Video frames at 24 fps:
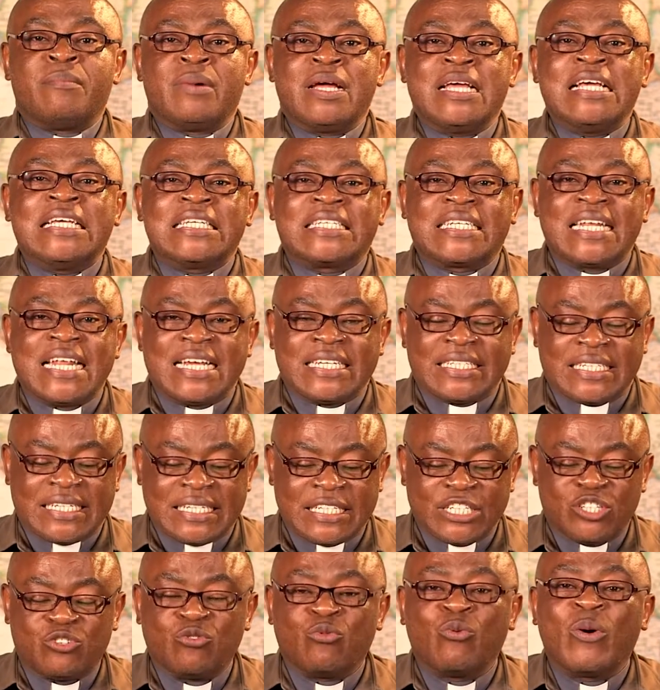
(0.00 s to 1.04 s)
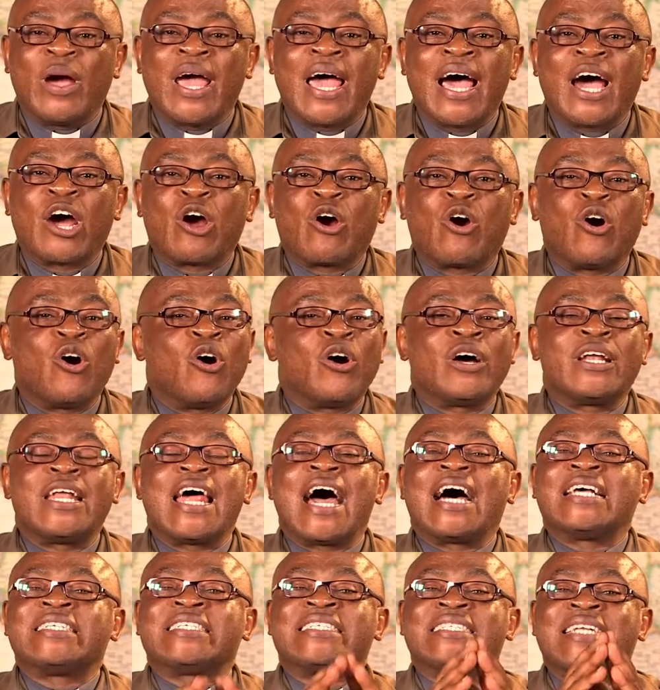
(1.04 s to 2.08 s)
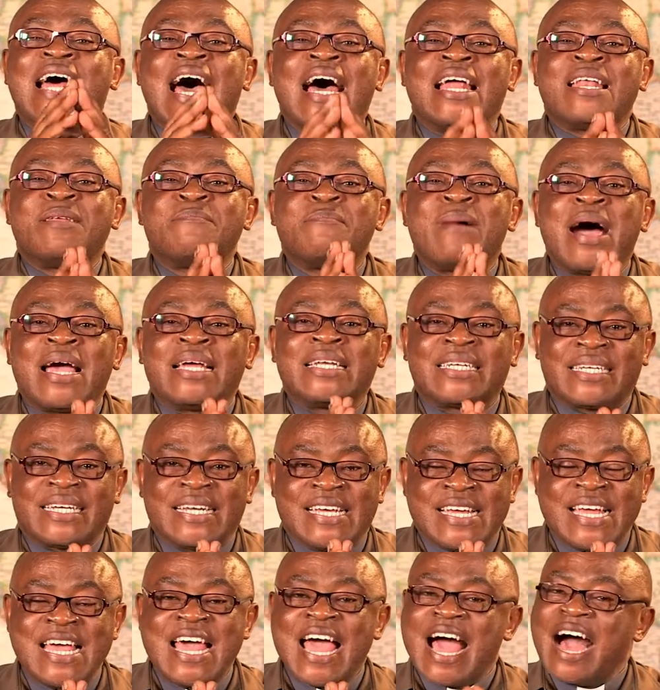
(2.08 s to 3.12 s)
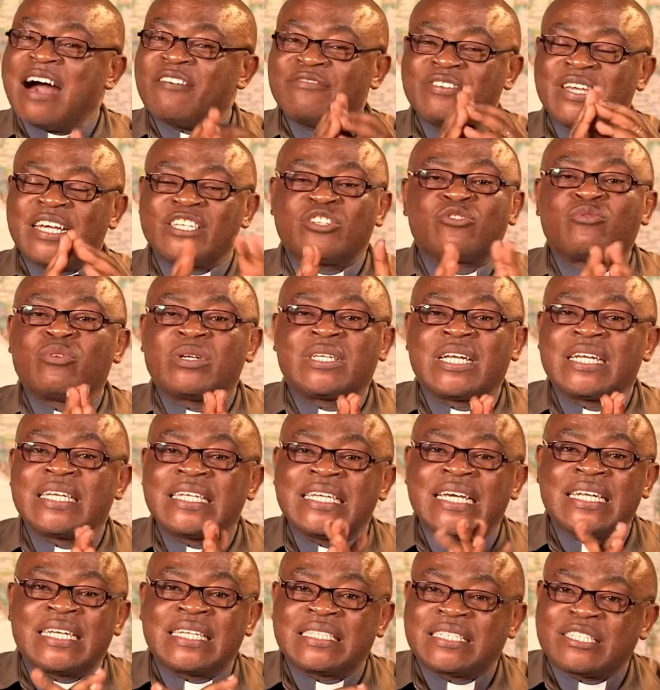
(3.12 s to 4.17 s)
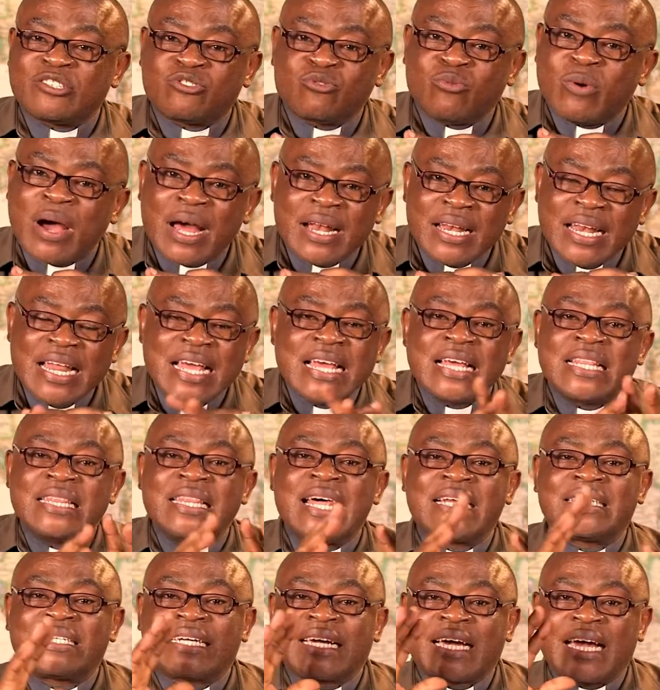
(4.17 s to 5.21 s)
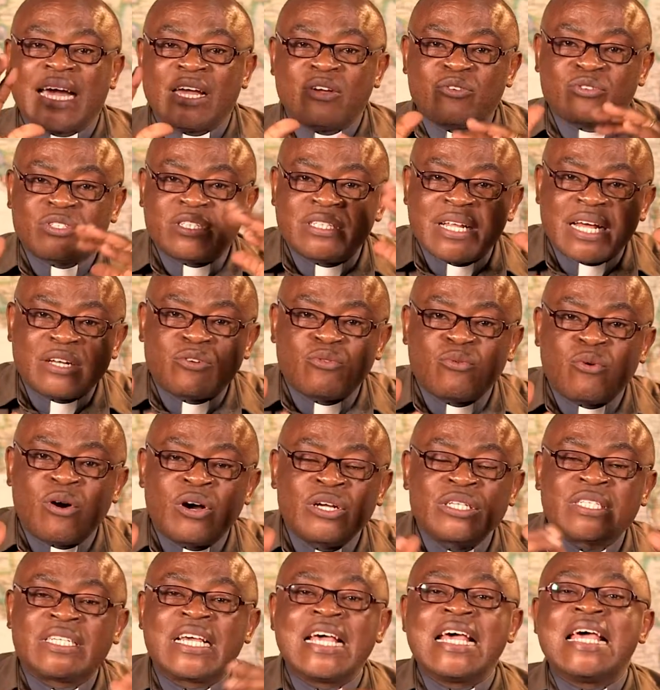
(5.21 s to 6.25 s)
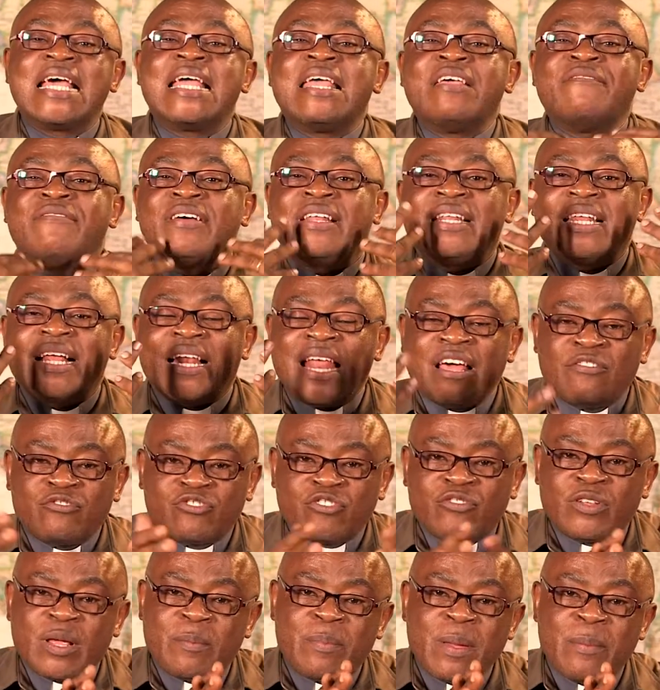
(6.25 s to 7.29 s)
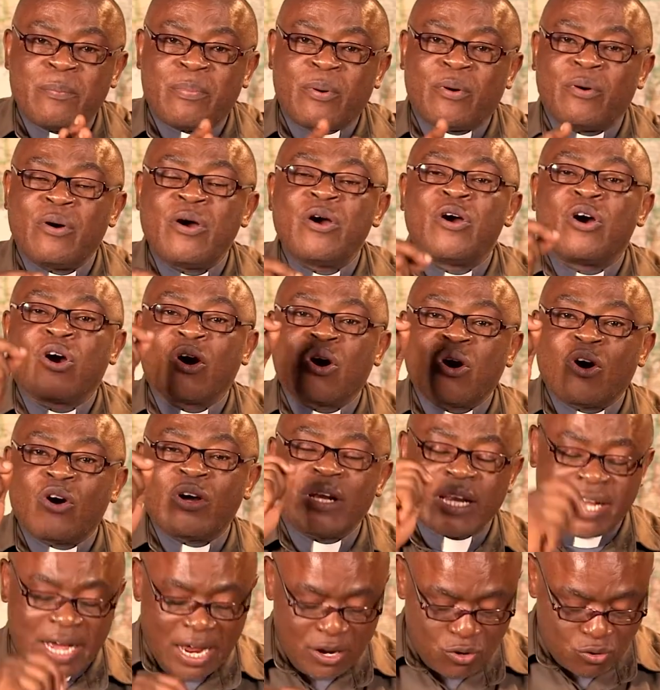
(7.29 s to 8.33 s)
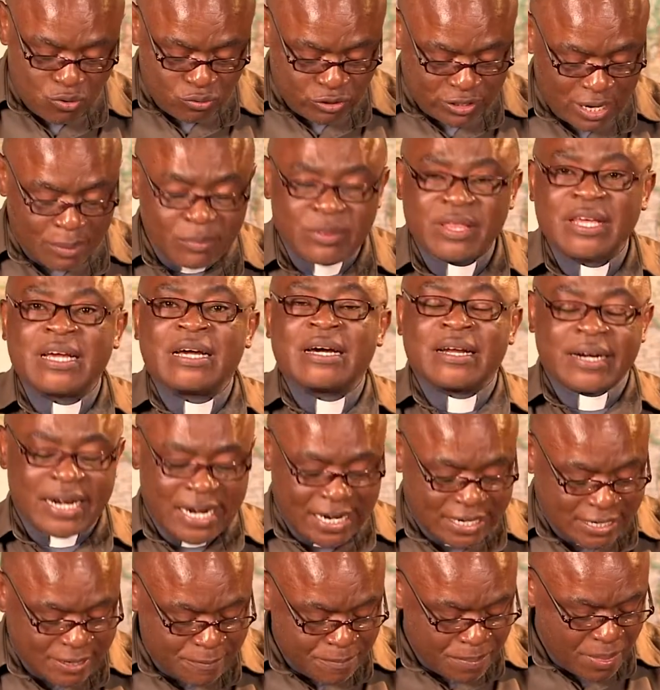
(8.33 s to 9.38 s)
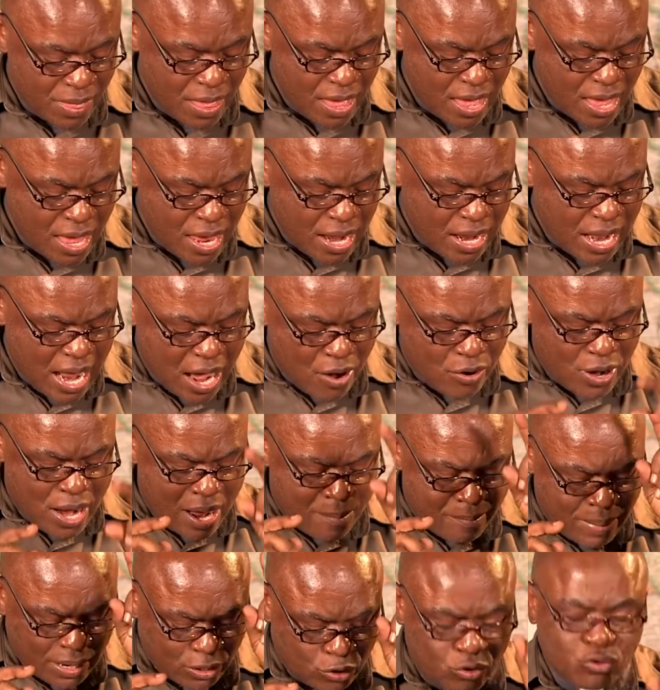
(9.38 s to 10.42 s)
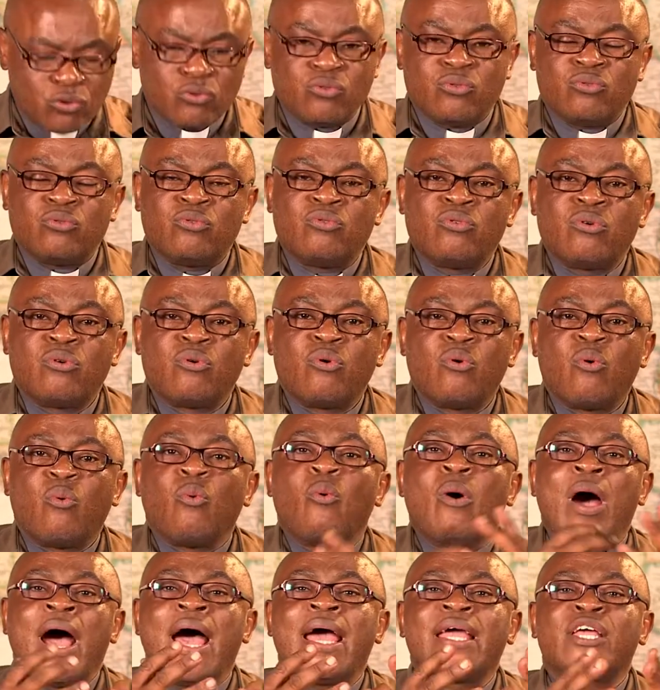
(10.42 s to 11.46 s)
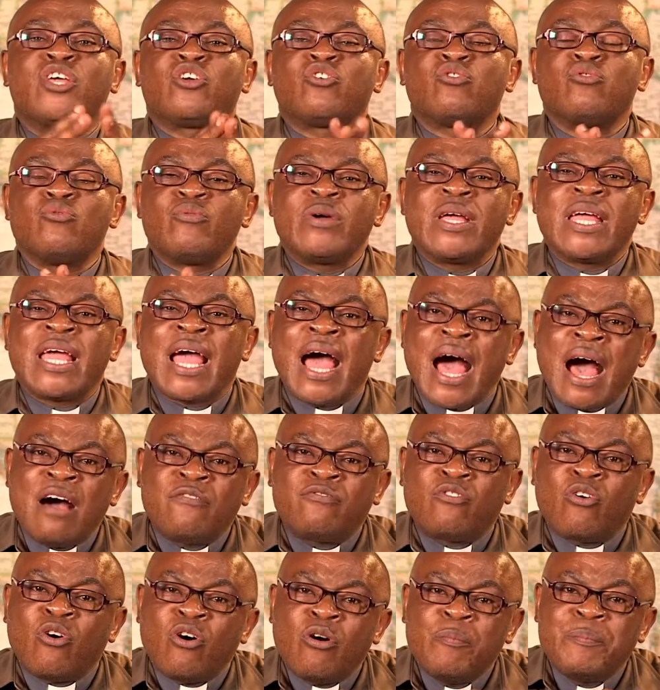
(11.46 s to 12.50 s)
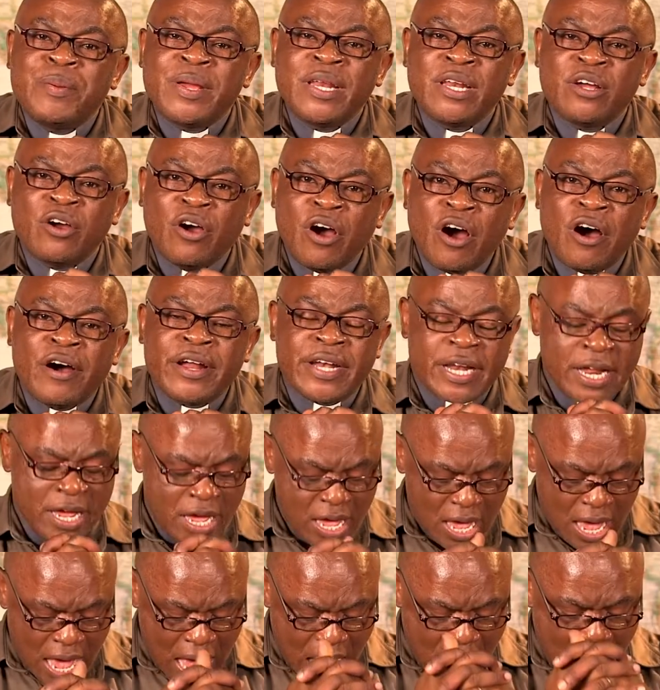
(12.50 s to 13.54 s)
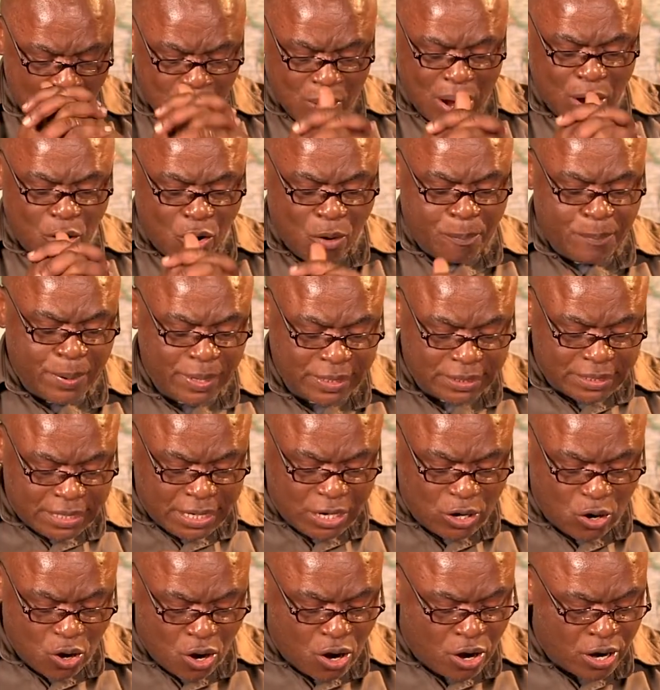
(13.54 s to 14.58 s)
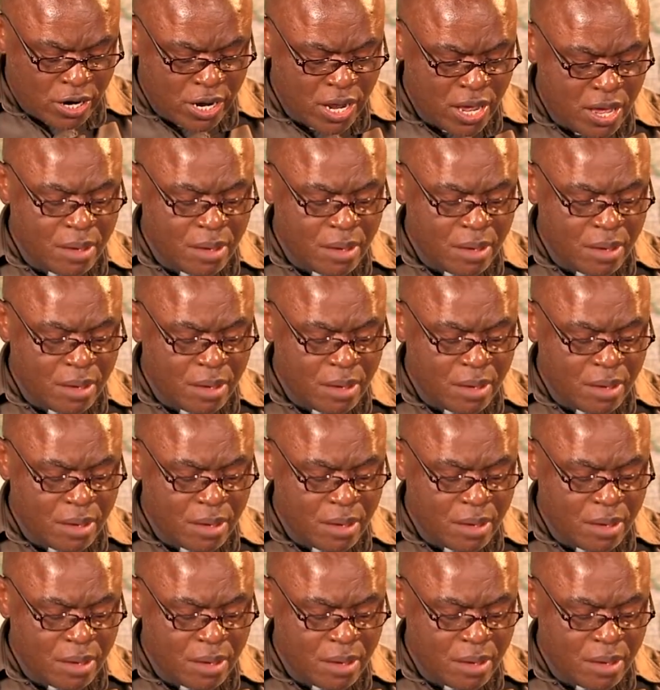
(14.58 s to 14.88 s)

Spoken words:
instances where God has done mightily. I've just quoted Genesis 1, that chaos that was, even the lives of the people, God can do something great. Now, number two, why should we have hope in God? Our hope is in God